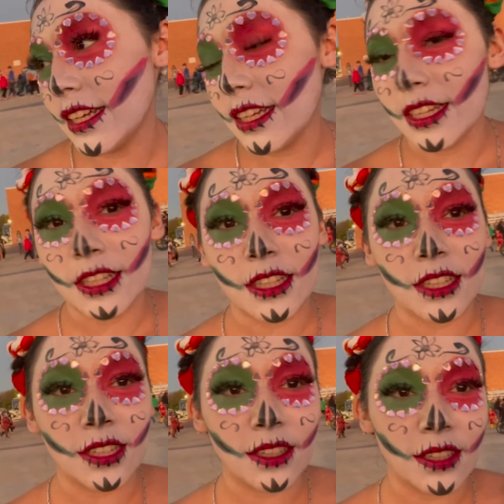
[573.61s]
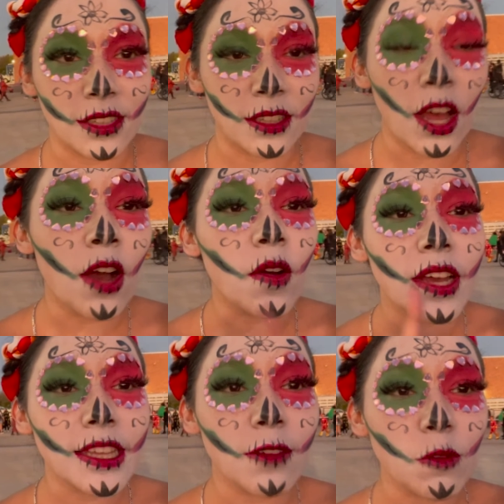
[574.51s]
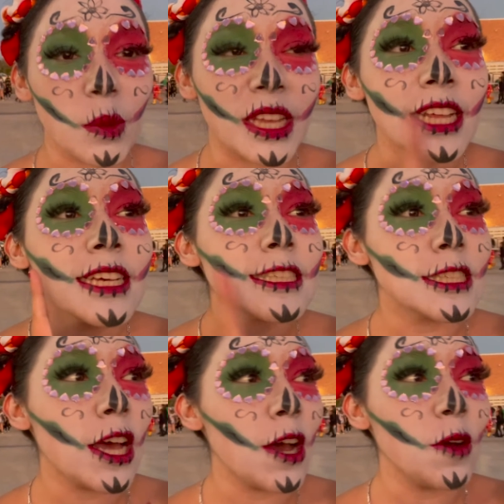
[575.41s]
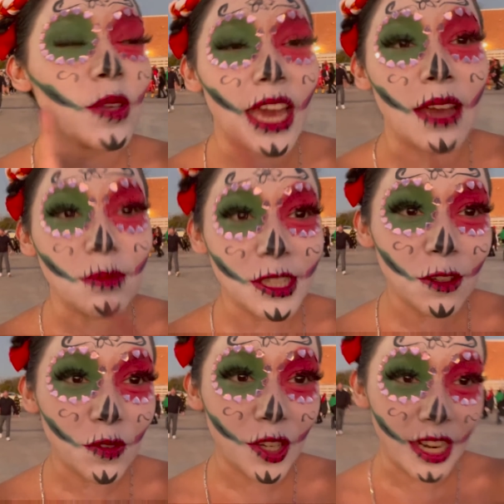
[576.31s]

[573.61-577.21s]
here at six, it's seven. Oh, okay, never mind. So, yeah, I've been here for an